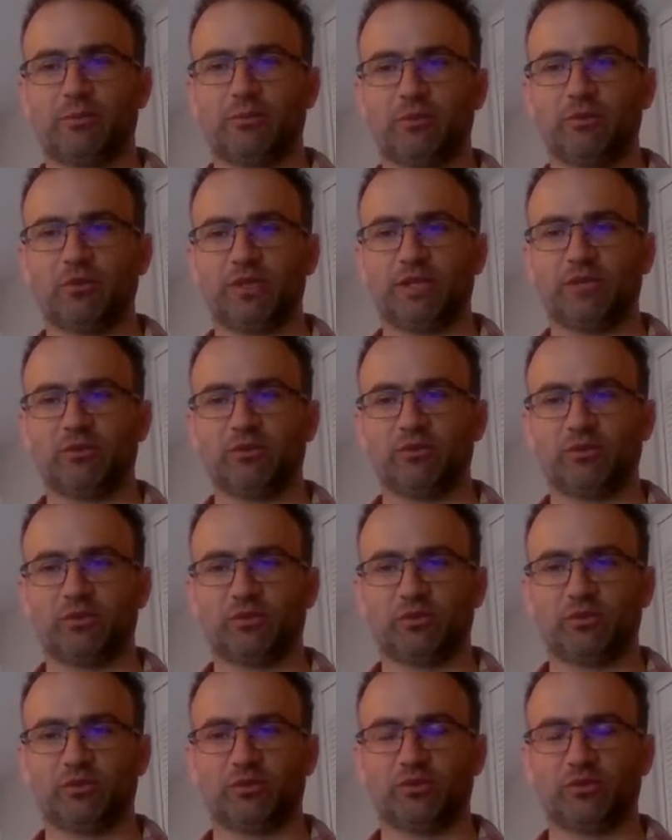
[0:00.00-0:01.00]
You can
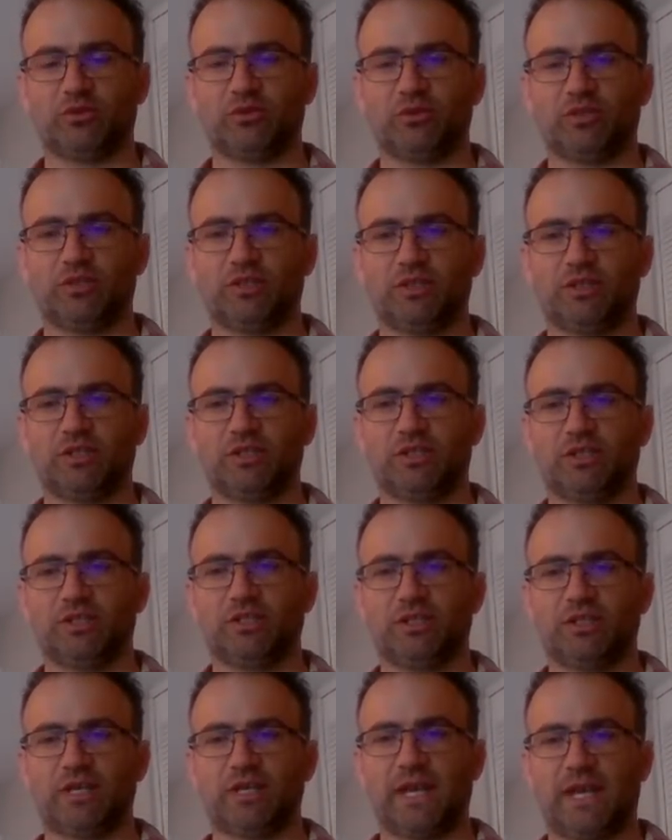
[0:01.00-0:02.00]
also
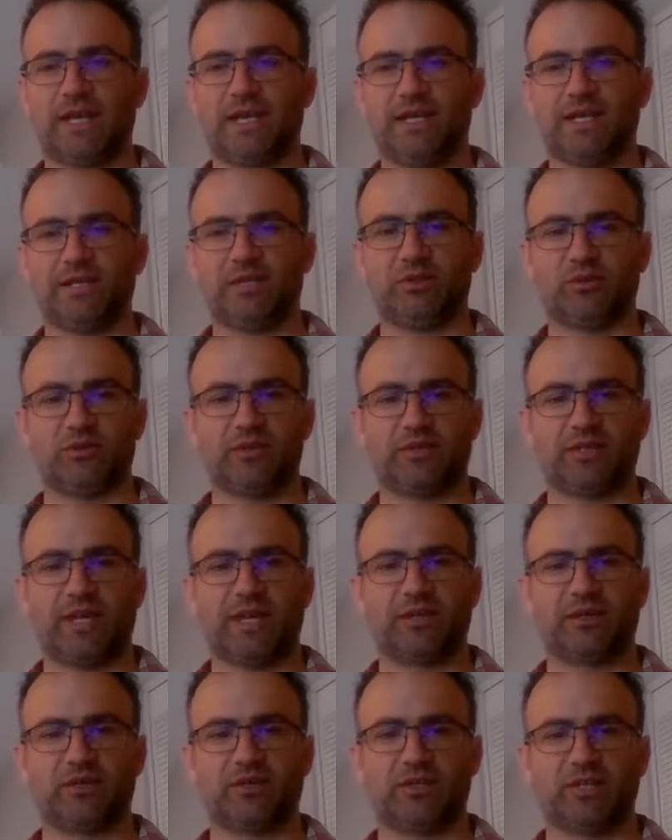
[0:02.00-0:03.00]
add or
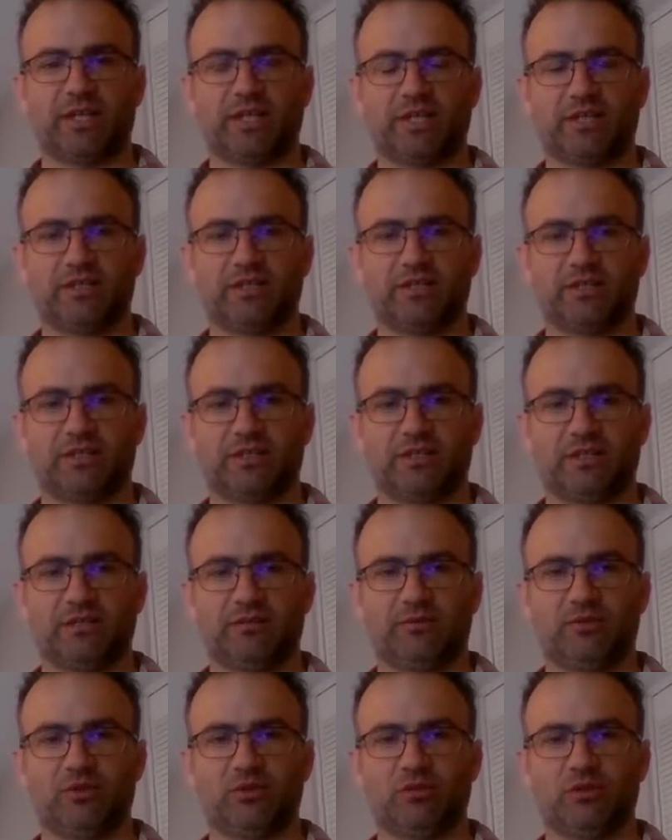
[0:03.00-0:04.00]
tag a check
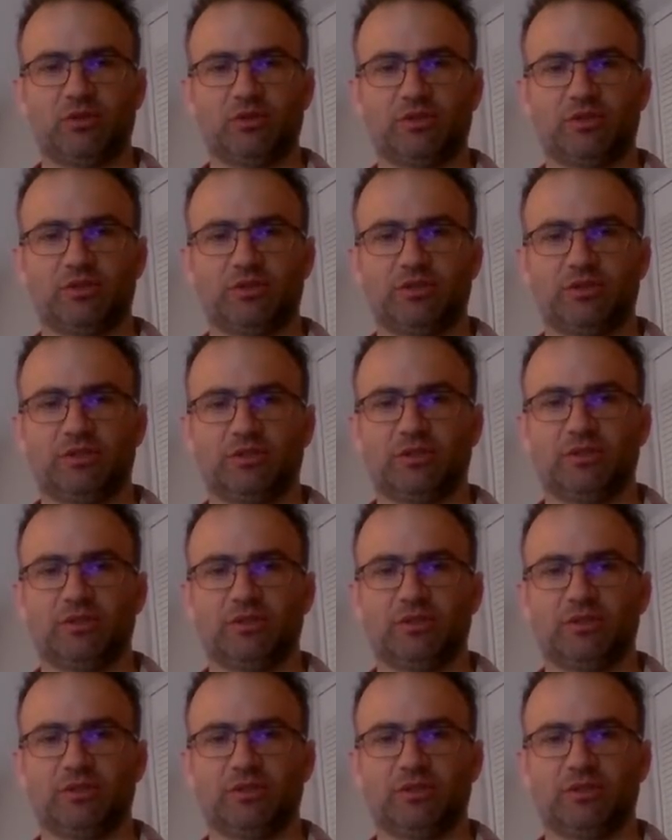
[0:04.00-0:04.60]
if you want.